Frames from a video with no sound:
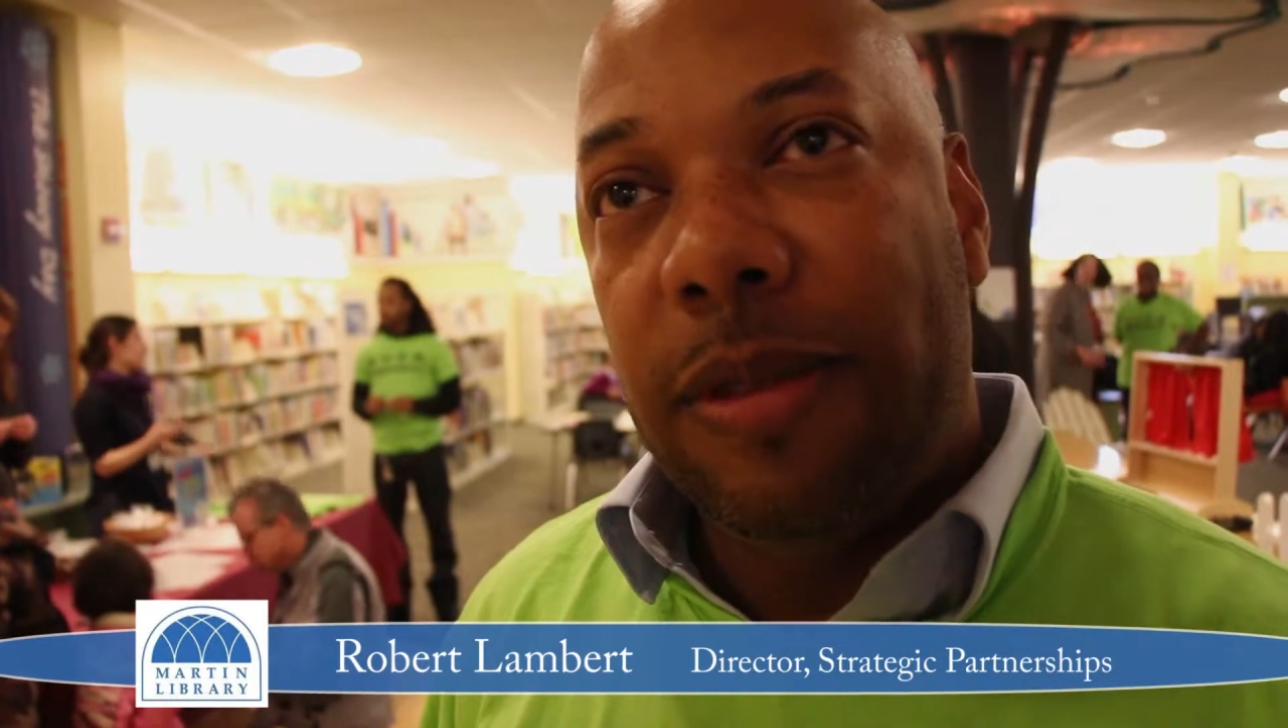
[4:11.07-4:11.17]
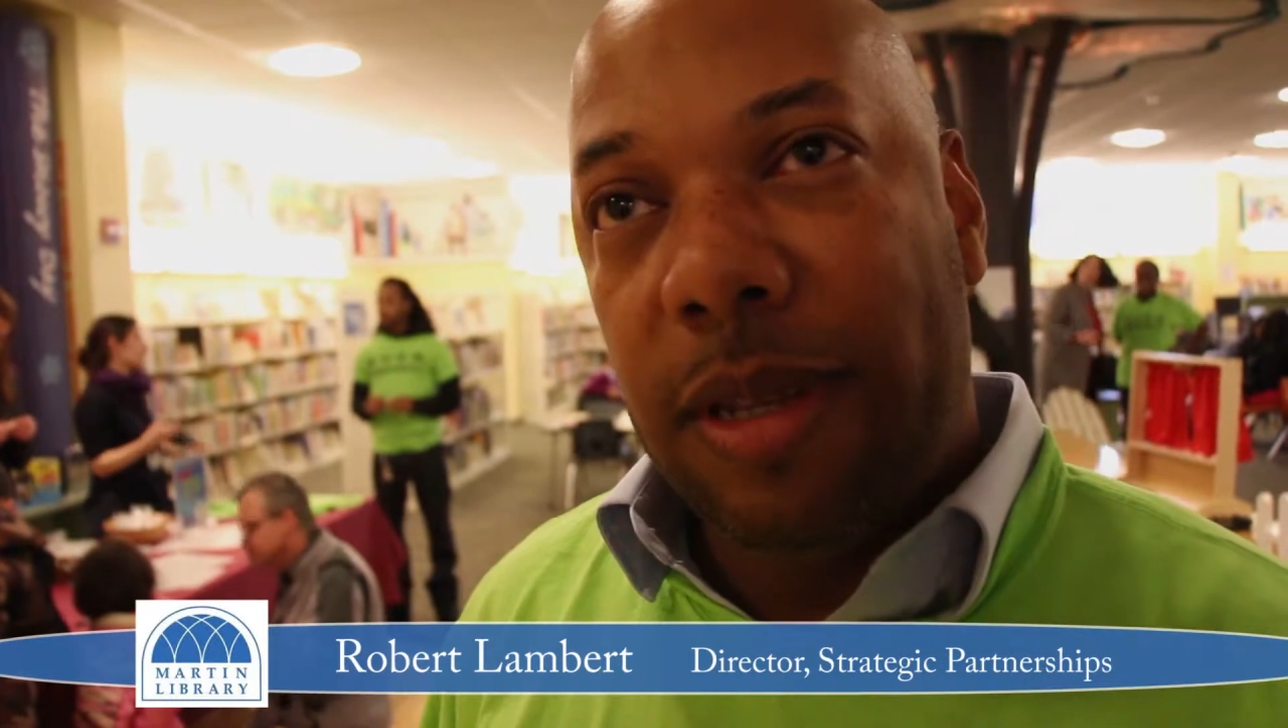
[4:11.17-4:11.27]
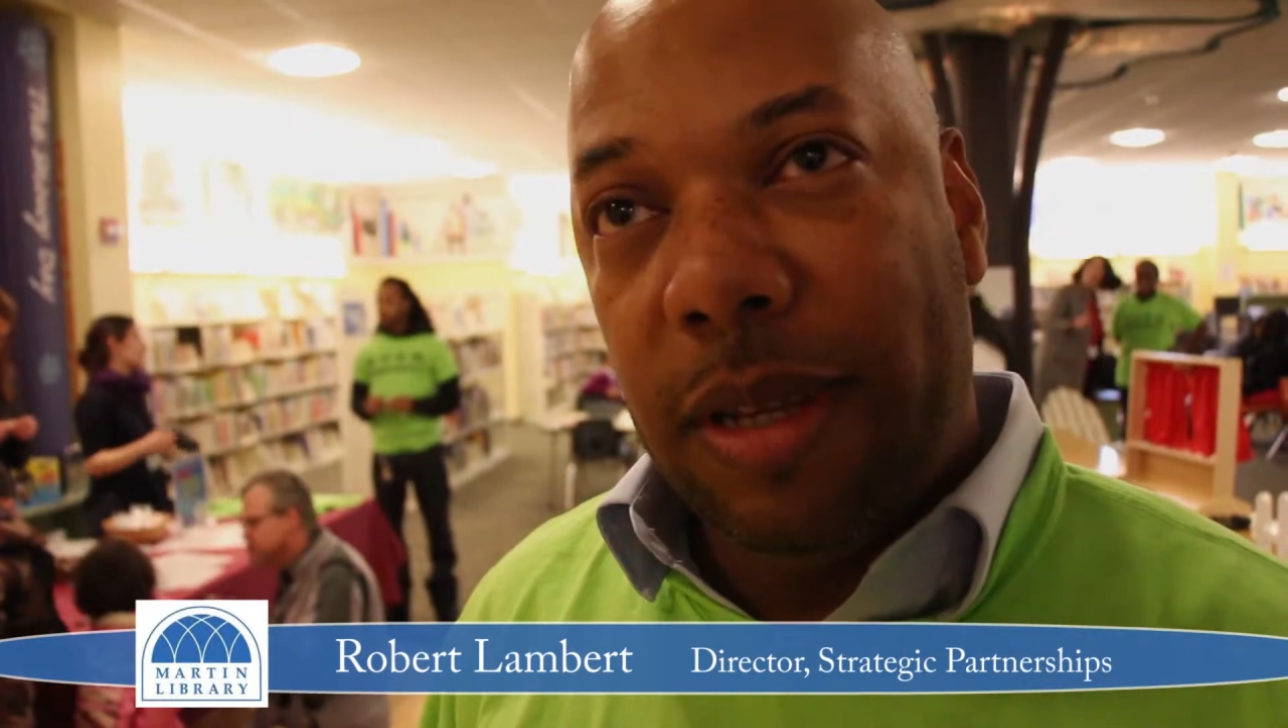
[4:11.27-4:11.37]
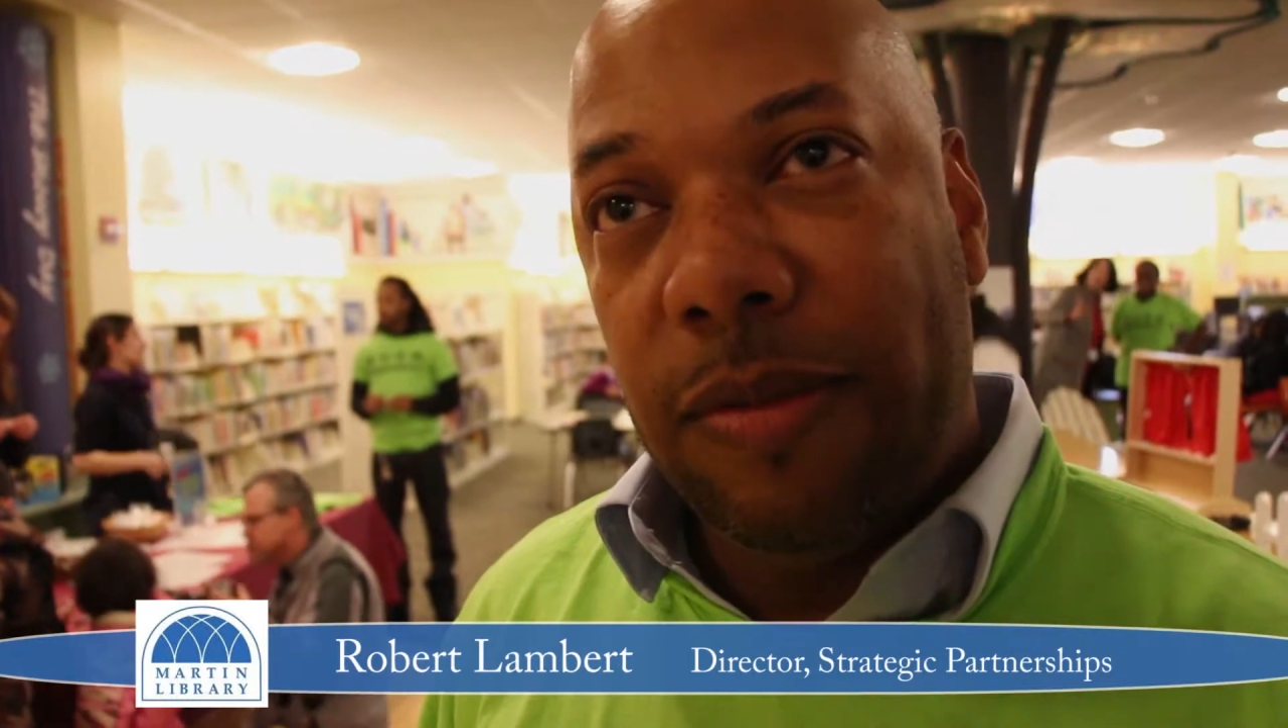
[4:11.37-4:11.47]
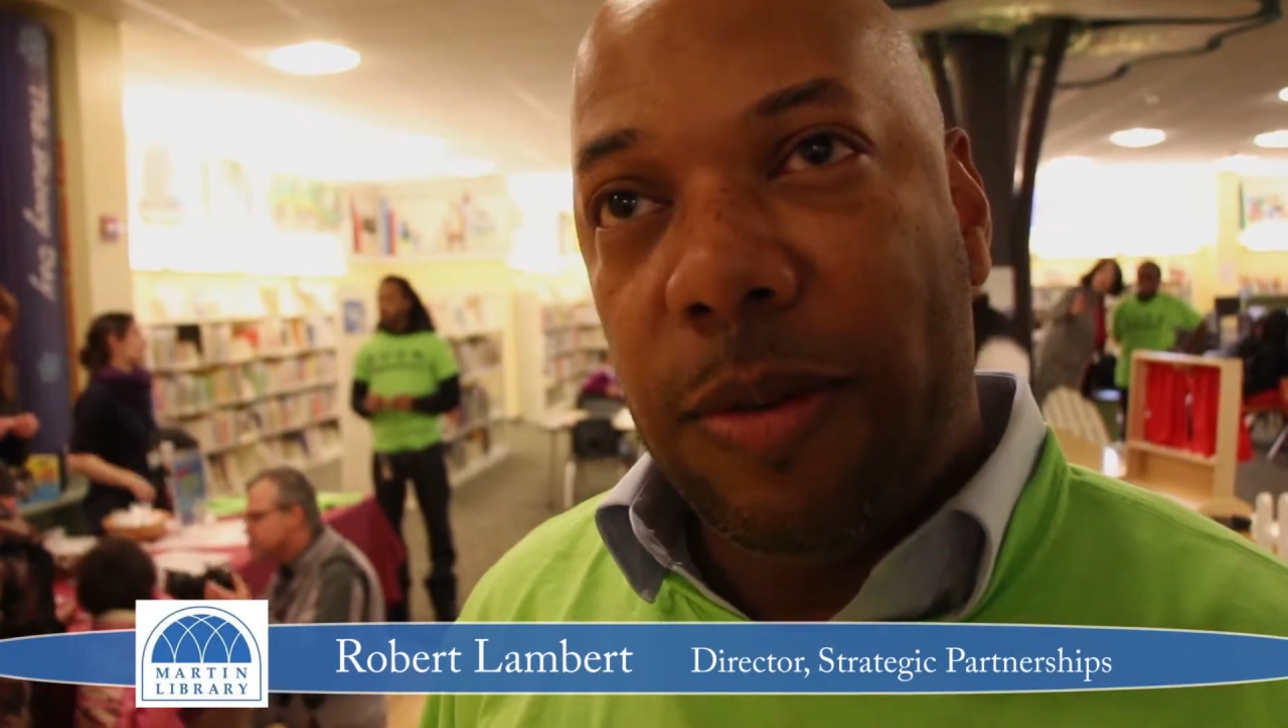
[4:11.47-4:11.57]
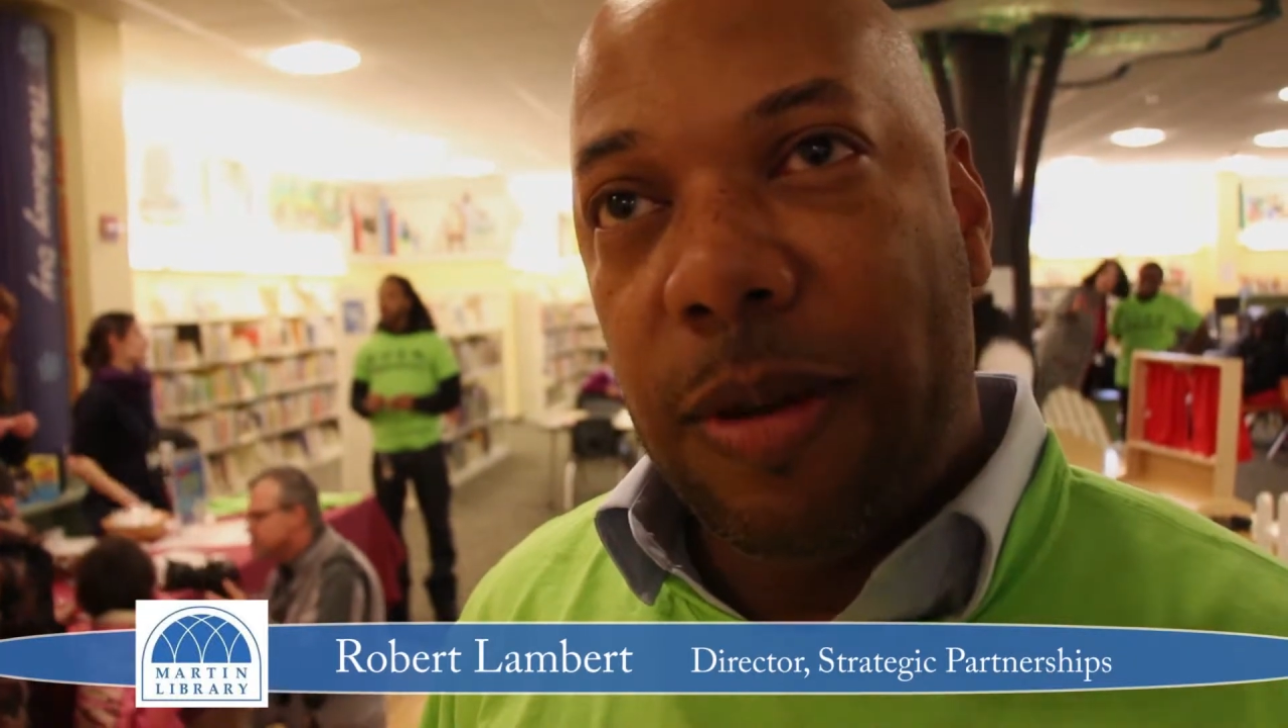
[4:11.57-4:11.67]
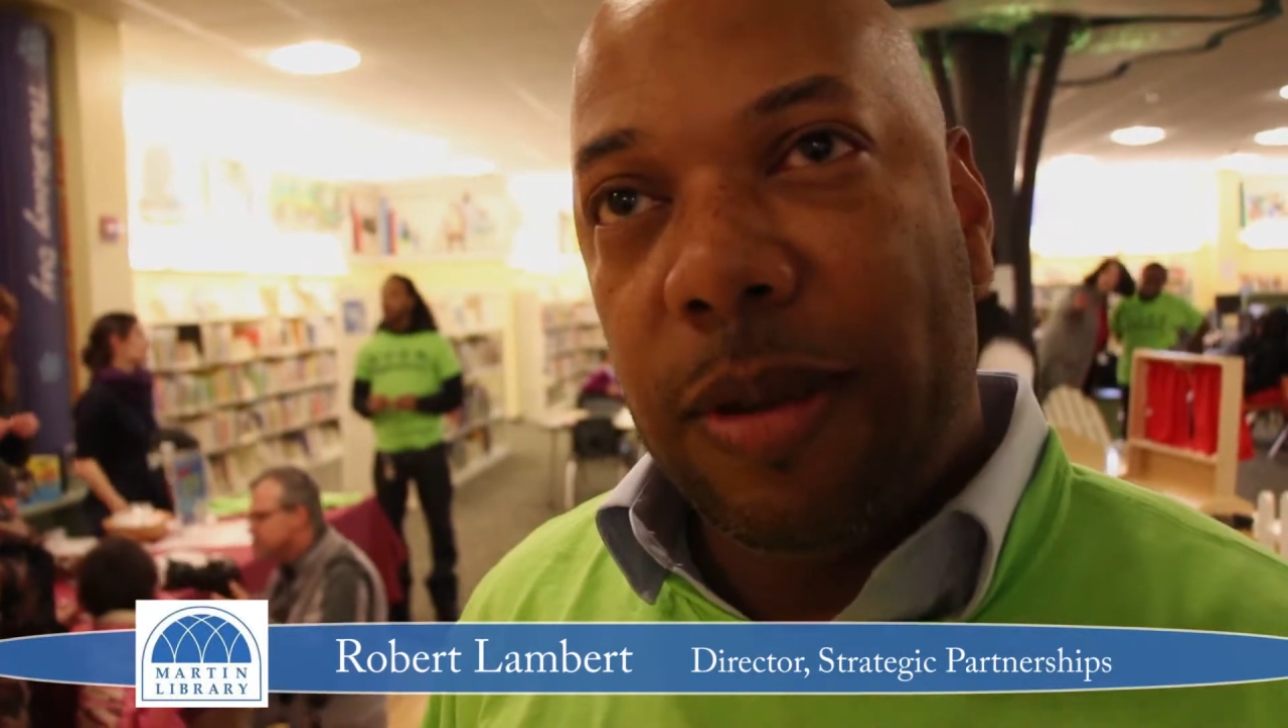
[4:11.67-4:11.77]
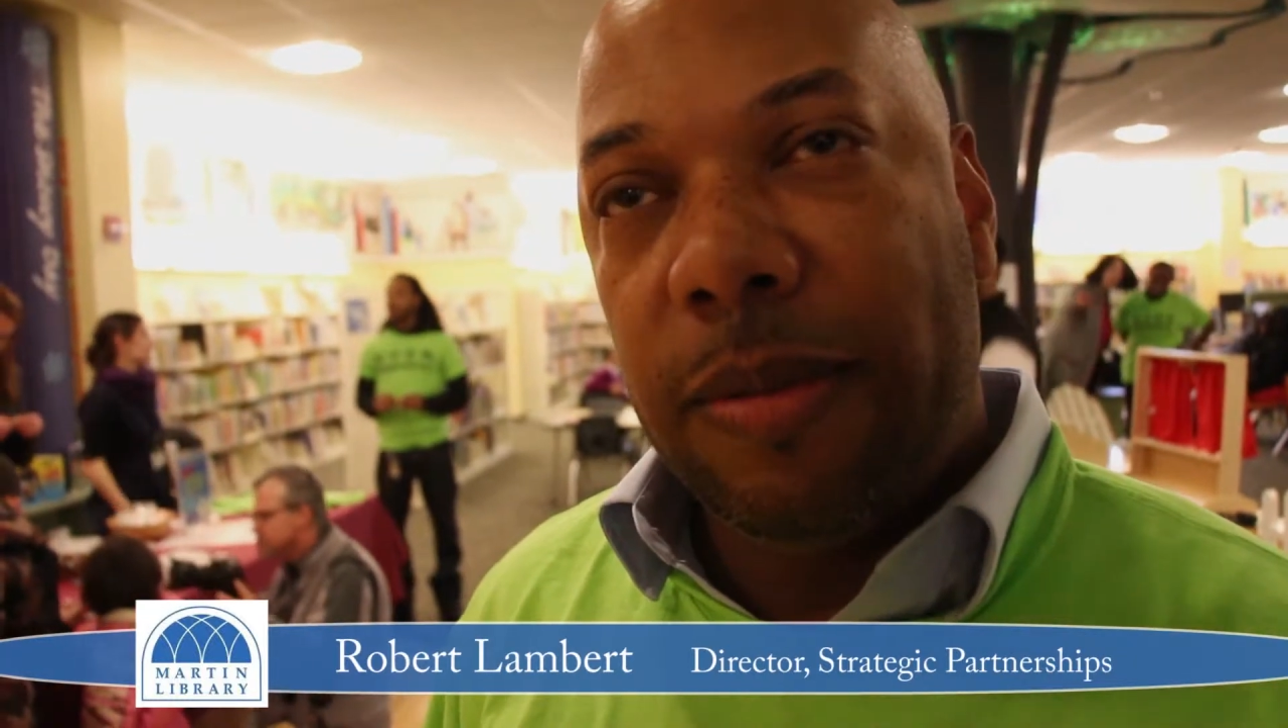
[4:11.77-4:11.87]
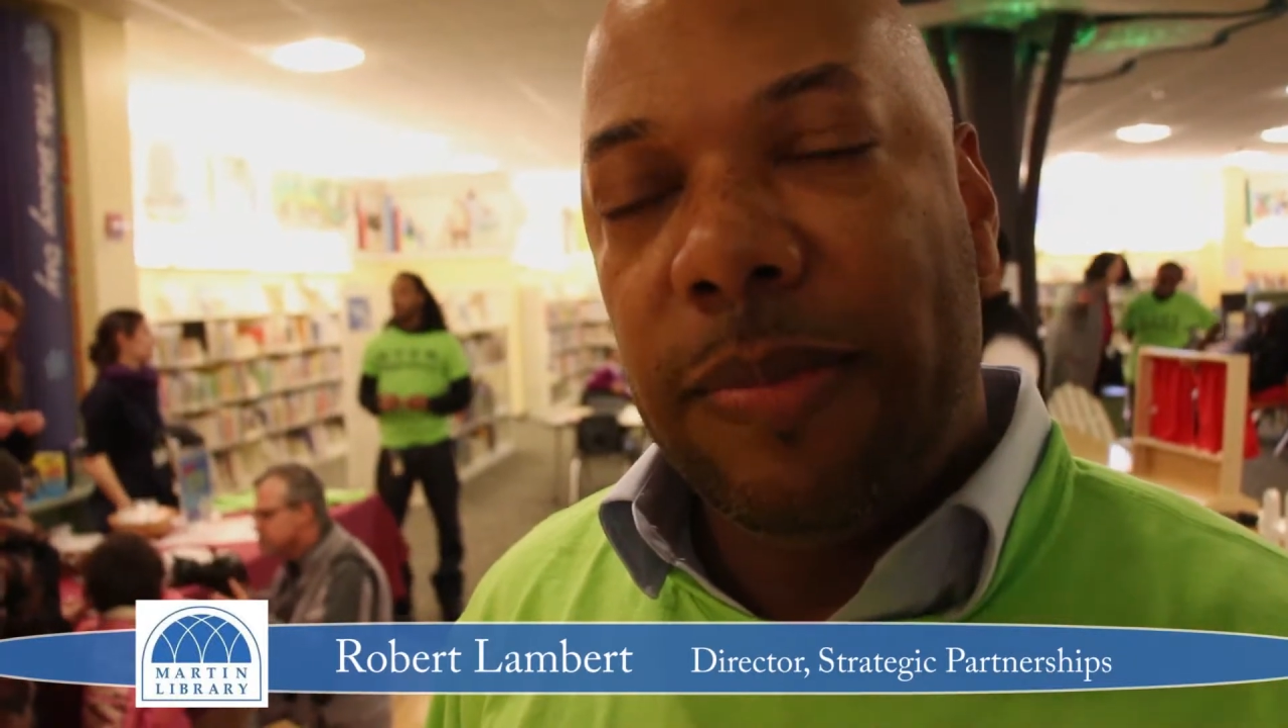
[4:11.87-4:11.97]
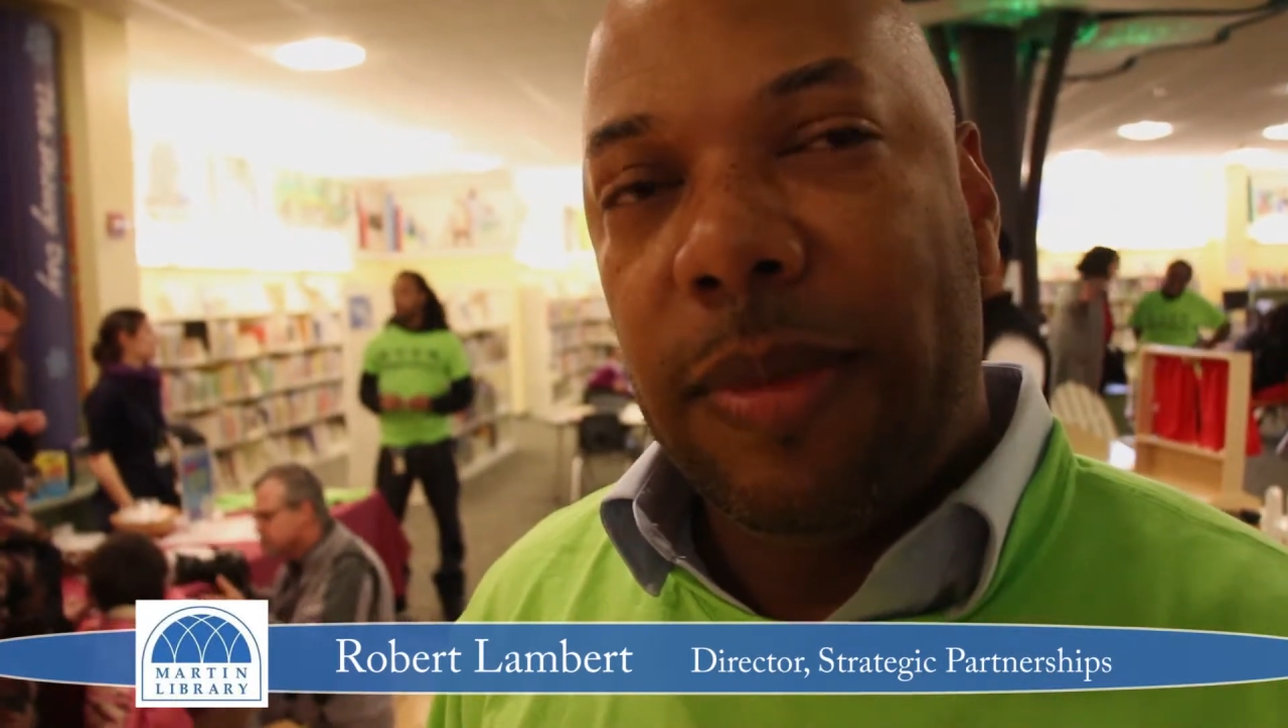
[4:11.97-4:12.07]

the City of York.